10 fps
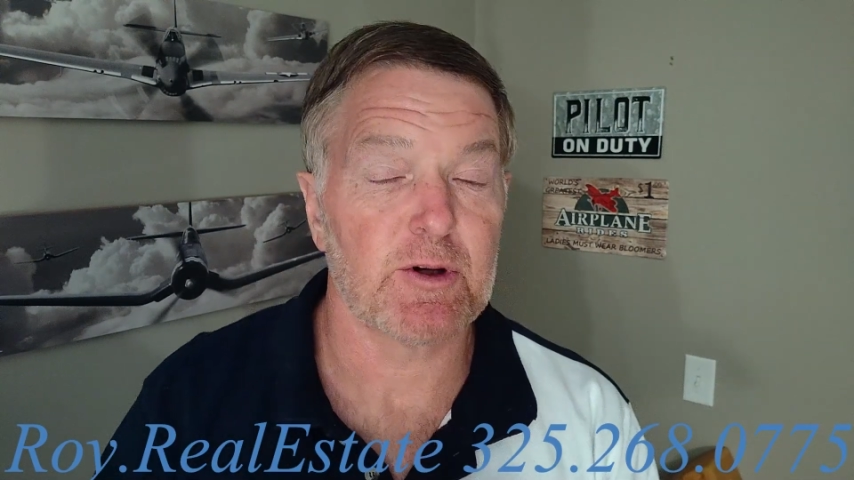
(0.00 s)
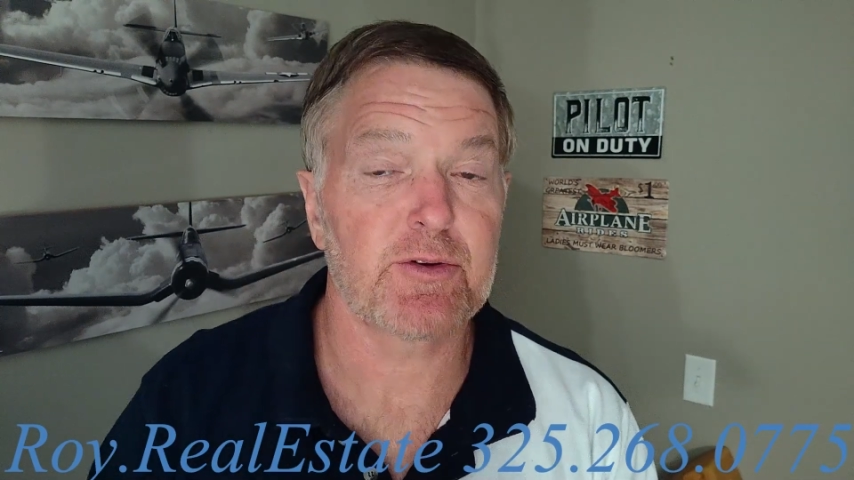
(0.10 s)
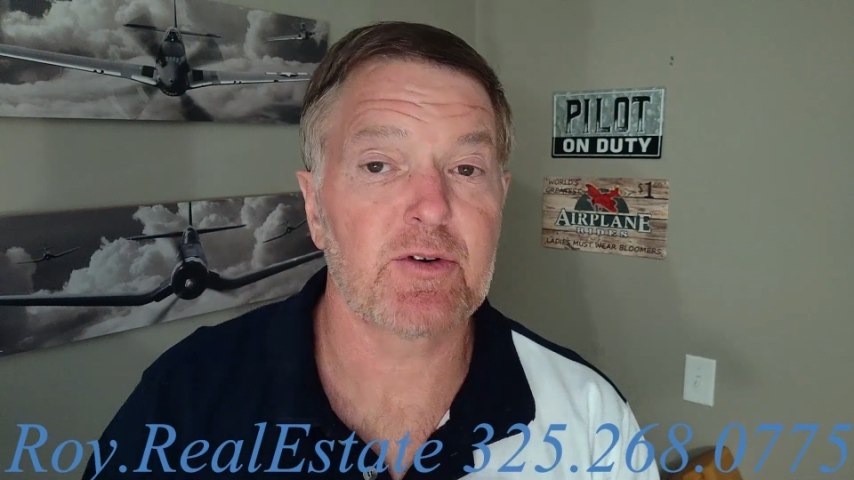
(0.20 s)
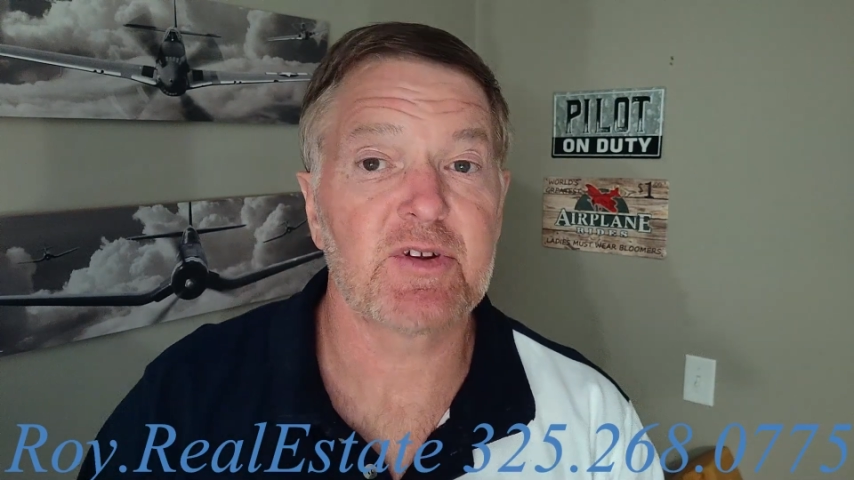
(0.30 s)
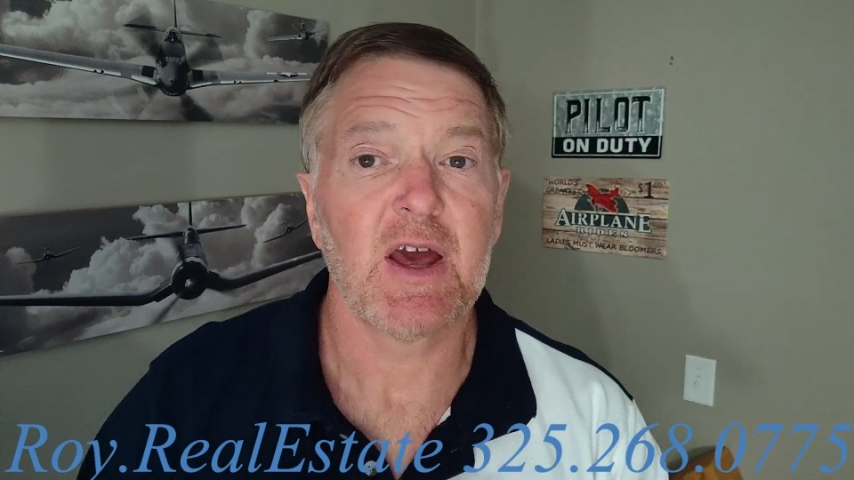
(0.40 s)

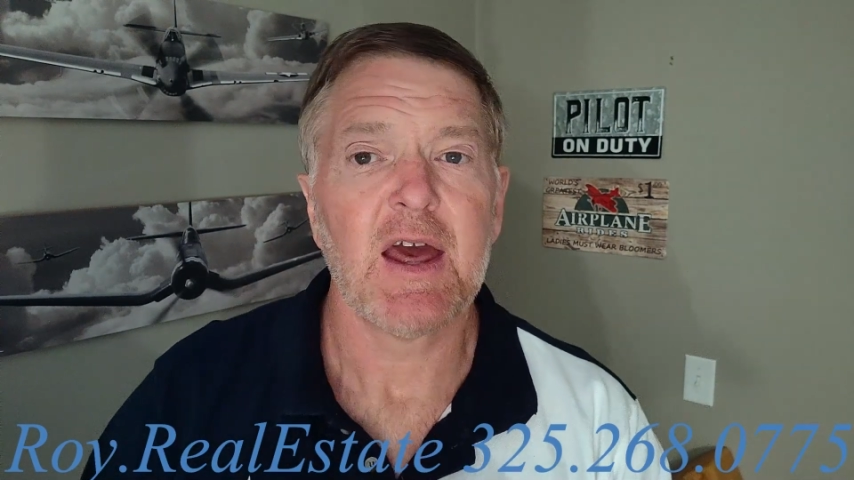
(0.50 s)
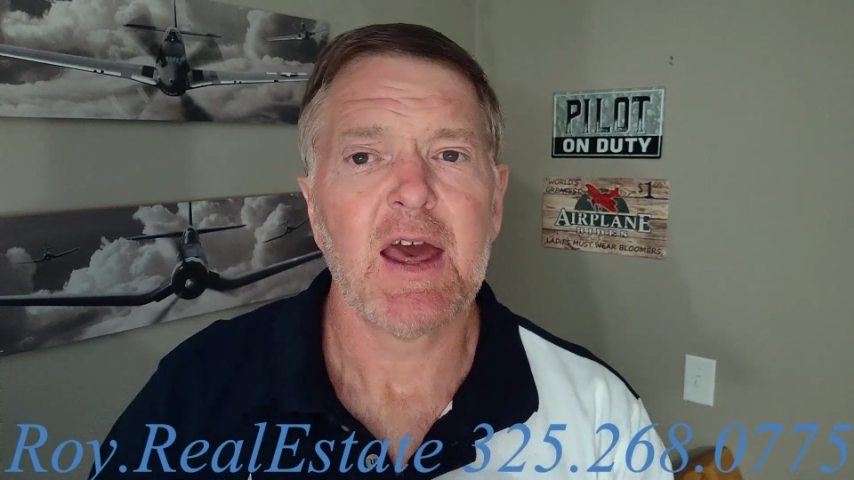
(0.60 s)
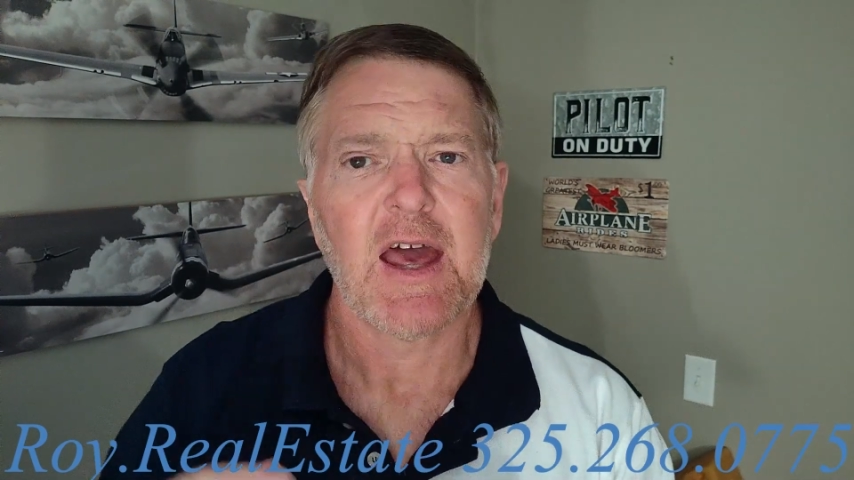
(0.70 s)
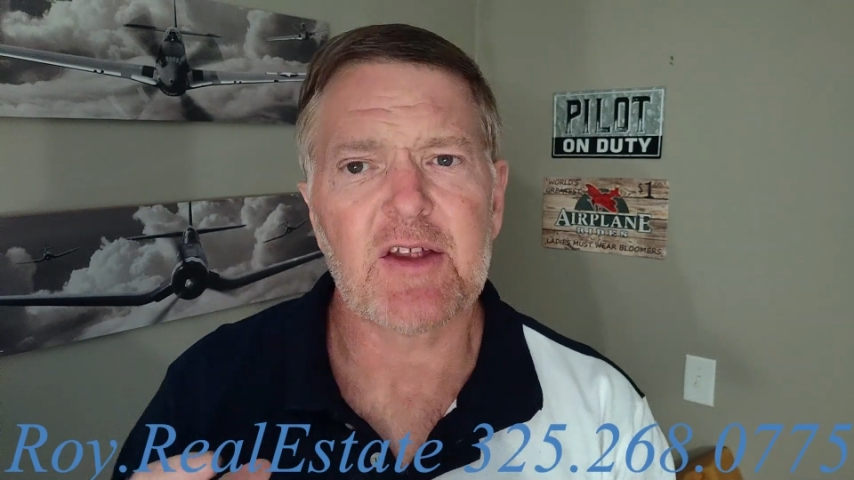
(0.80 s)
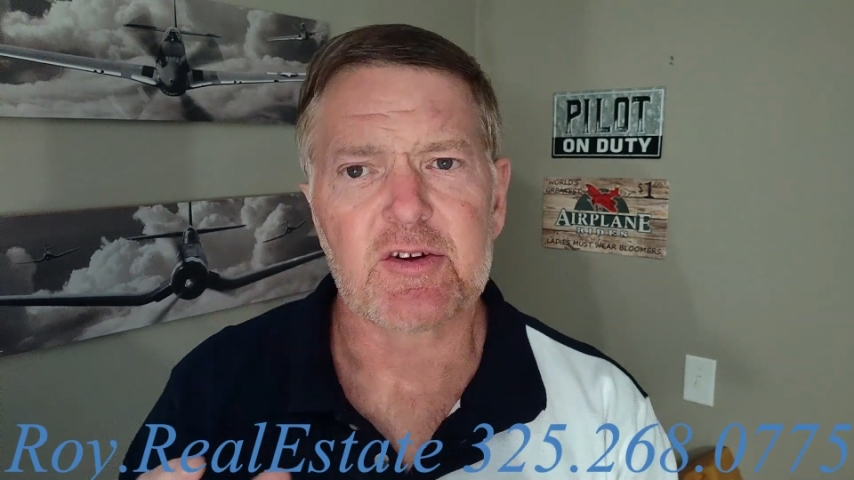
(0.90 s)
Realtors
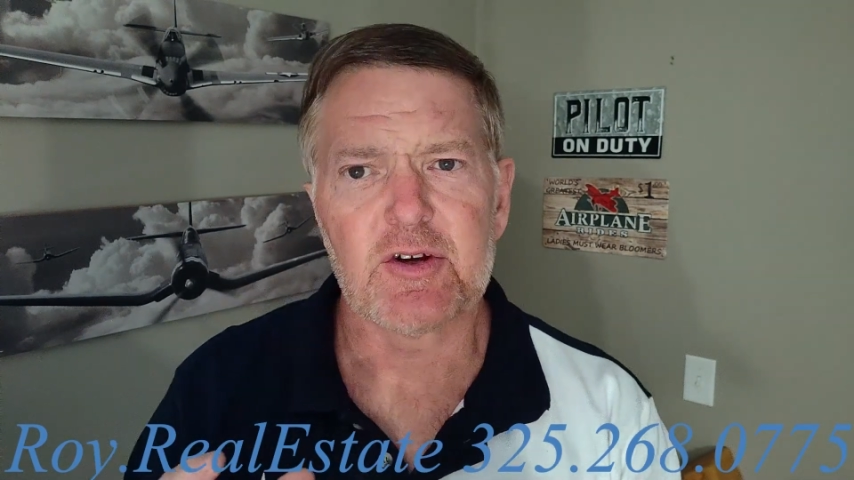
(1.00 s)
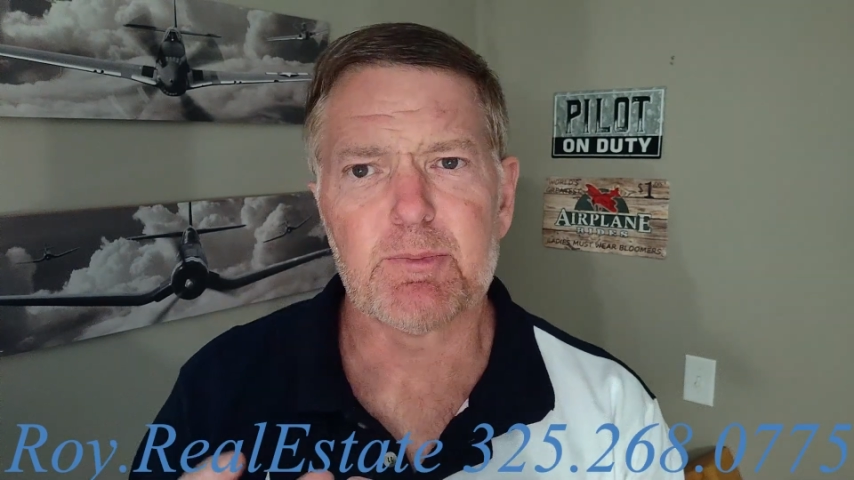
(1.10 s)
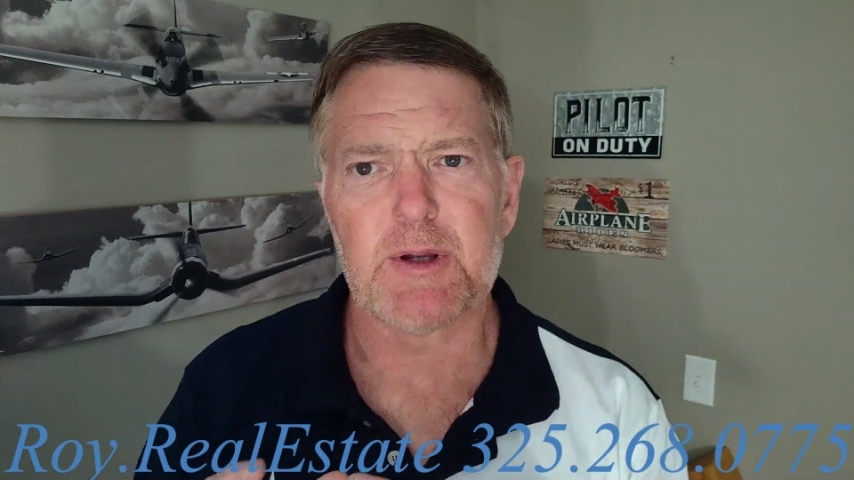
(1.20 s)
has a good